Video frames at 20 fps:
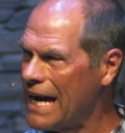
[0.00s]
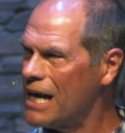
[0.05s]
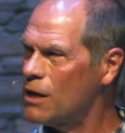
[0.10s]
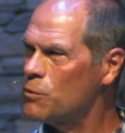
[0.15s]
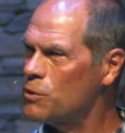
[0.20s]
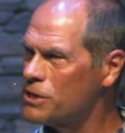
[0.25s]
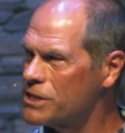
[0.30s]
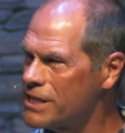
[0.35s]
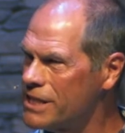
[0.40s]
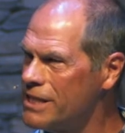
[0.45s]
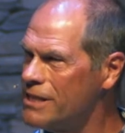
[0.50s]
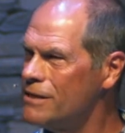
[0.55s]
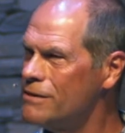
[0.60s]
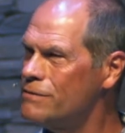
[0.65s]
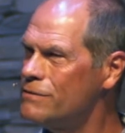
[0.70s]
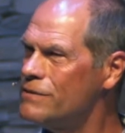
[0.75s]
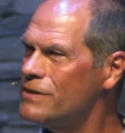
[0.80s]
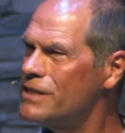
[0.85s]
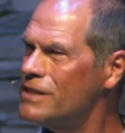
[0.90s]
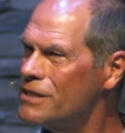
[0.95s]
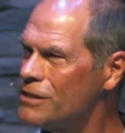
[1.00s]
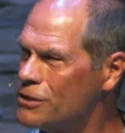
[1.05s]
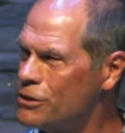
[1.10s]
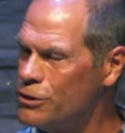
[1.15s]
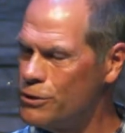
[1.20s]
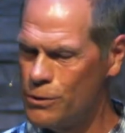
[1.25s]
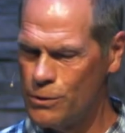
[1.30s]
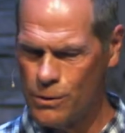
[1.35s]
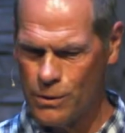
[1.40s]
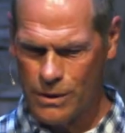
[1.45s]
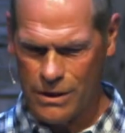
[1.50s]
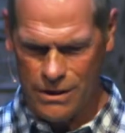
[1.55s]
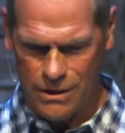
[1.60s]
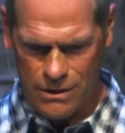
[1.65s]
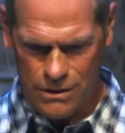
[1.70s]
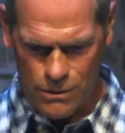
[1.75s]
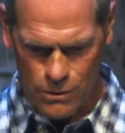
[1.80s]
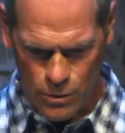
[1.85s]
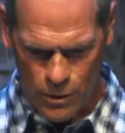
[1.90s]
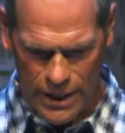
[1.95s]
I will give you
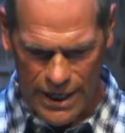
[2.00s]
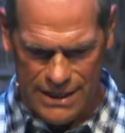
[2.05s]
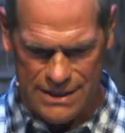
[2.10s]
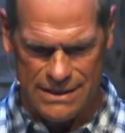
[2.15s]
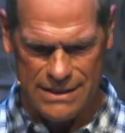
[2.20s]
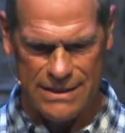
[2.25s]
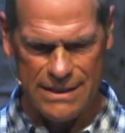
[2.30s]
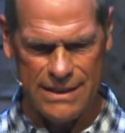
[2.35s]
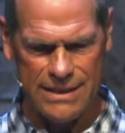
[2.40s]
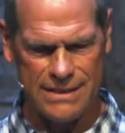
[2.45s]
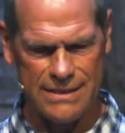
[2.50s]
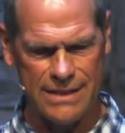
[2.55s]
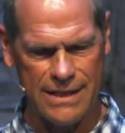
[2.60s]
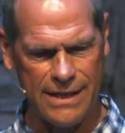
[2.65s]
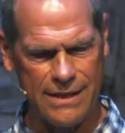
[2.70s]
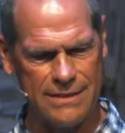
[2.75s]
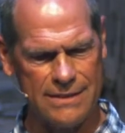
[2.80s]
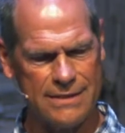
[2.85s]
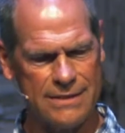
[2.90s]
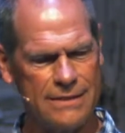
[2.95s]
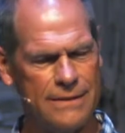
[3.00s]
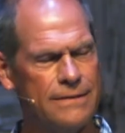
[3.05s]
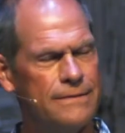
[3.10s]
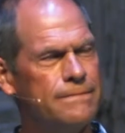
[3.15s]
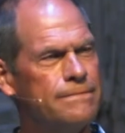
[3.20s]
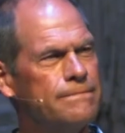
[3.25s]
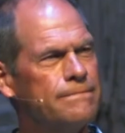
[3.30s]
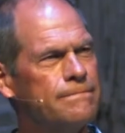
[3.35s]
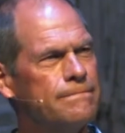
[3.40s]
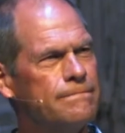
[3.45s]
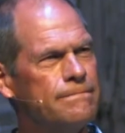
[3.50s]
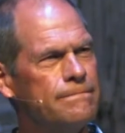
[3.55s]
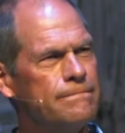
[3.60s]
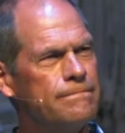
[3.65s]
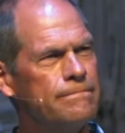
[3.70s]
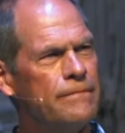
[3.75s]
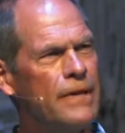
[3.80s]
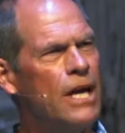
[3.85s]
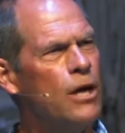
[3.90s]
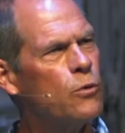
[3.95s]
rest, he says.
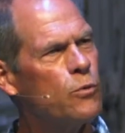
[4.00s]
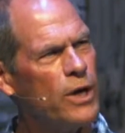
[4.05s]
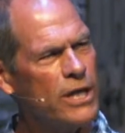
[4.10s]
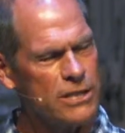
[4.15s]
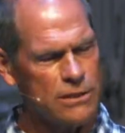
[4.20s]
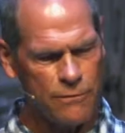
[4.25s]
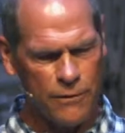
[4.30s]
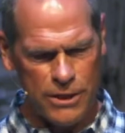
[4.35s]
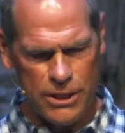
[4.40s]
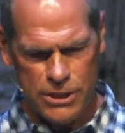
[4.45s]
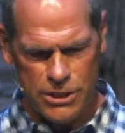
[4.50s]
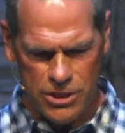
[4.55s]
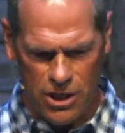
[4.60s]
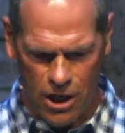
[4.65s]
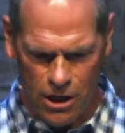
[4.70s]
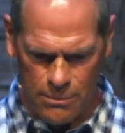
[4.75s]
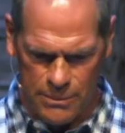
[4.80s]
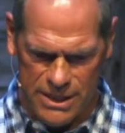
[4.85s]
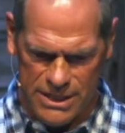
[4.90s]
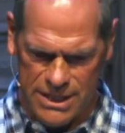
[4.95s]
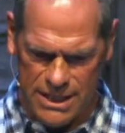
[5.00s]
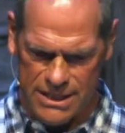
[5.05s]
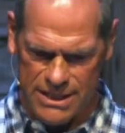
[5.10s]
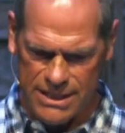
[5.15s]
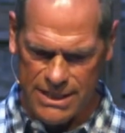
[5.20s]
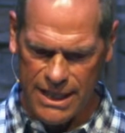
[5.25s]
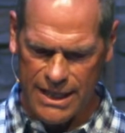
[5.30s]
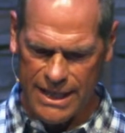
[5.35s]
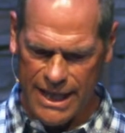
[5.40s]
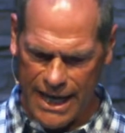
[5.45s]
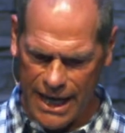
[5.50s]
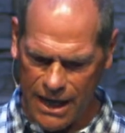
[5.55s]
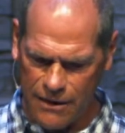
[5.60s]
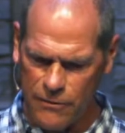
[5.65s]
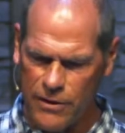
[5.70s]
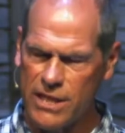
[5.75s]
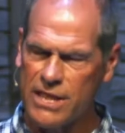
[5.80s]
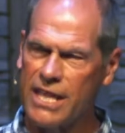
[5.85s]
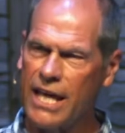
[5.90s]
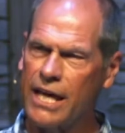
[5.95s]
Rest for the psalmist is seeing
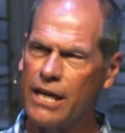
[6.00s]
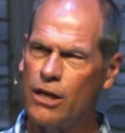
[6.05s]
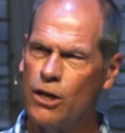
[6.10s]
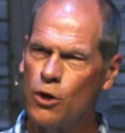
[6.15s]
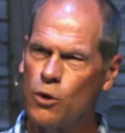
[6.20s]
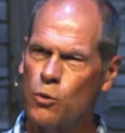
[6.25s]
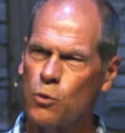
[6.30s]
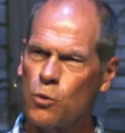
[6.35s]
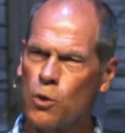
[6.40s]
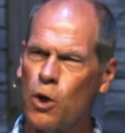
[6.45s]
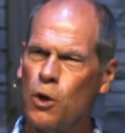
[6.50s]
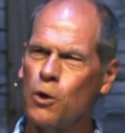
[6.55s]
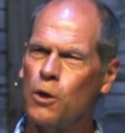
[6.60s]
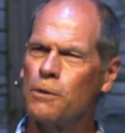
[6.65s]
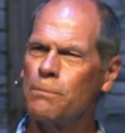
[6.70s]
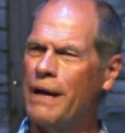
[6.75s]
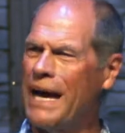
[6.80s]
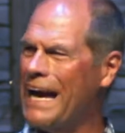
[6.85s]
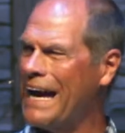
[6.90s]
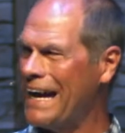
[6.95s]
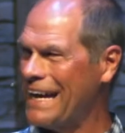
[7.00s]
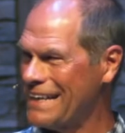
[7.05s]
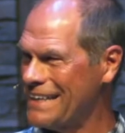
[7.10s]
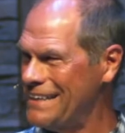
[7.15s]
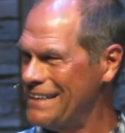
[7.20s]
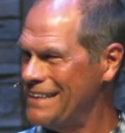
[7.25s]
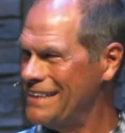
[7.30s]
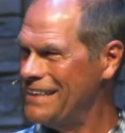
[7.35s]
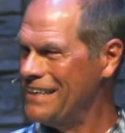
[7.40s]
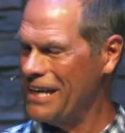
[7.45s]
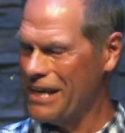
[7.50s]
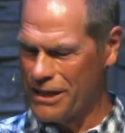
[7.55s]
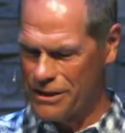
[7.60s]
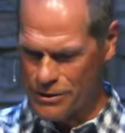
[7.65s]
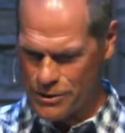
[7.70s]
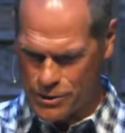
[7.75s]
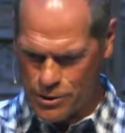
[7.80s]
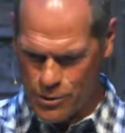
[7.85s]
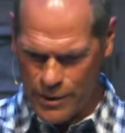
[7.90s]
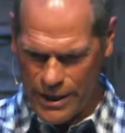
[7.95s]
everything roll back in
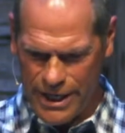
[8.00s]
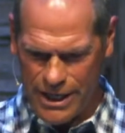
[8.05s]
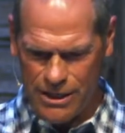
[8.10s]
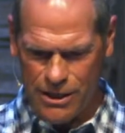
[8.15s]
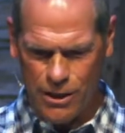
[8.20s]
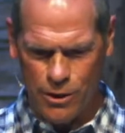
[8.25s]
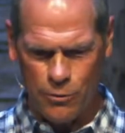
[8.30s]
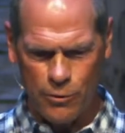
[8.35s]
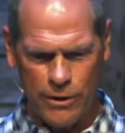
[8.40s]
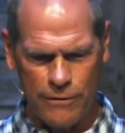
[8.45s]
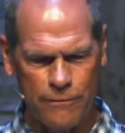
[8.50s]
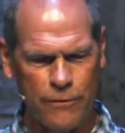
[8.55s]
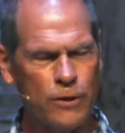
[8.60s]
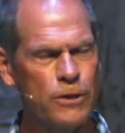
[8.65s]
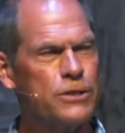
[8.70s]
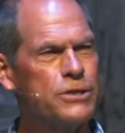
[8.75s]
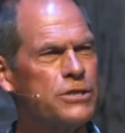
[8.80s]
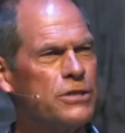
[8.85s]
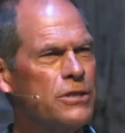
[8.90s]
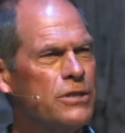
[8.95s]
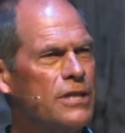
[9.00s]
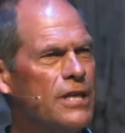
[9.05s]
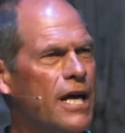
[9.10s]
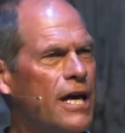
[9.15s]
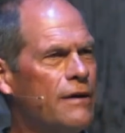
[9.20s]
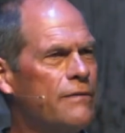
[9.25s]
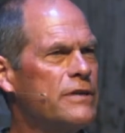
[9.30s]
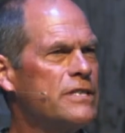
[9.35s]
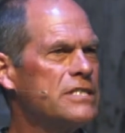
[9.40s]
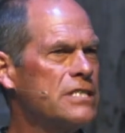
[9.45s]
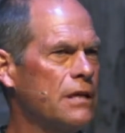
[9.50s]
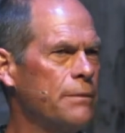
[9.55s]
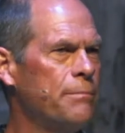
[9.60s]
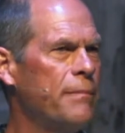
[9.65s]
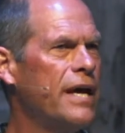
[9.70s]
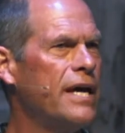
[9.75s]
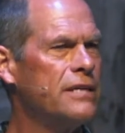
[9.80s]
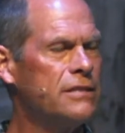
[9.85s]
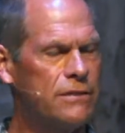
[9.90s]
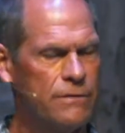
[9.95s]
a great reversal of his
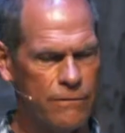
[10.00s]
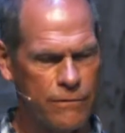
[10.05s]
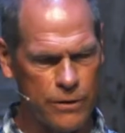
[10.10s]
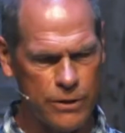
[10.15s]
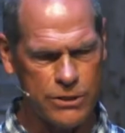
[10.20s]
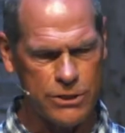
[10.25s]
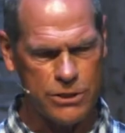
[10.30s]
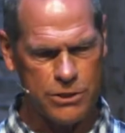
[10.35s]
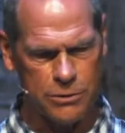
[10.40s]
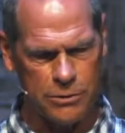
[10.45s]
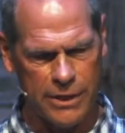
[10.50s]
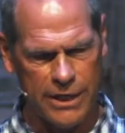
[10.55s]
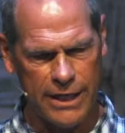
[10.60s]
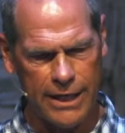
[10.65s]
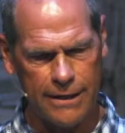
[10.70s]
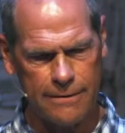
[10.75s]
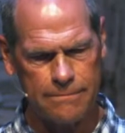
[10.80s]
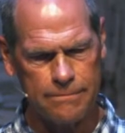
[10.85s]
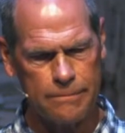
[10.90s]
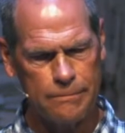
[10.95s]
lament of verse three.